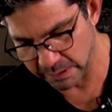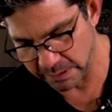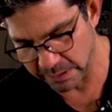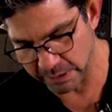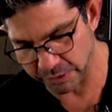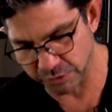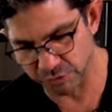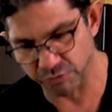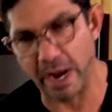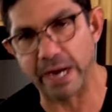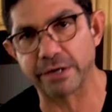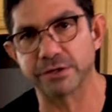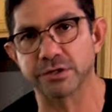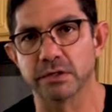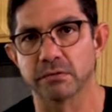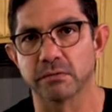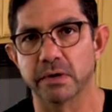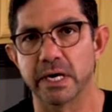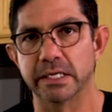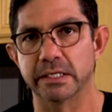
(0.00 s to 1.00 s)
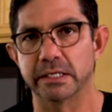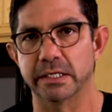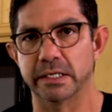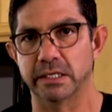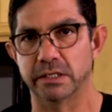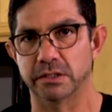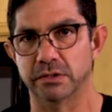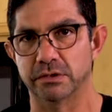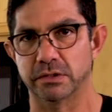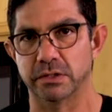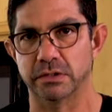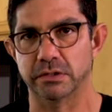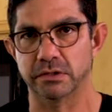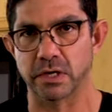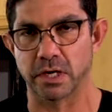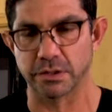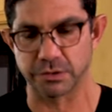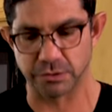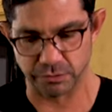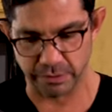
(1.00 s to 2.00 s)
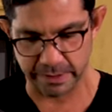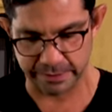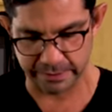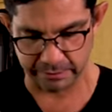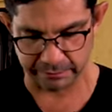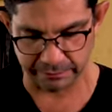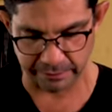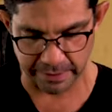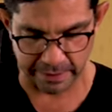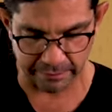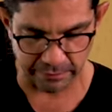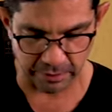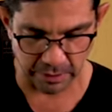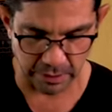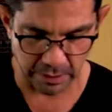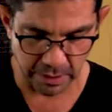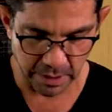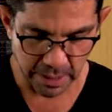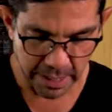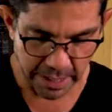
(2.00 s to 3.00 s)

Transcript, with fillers: the extraction, right? That it concentrates the flavor.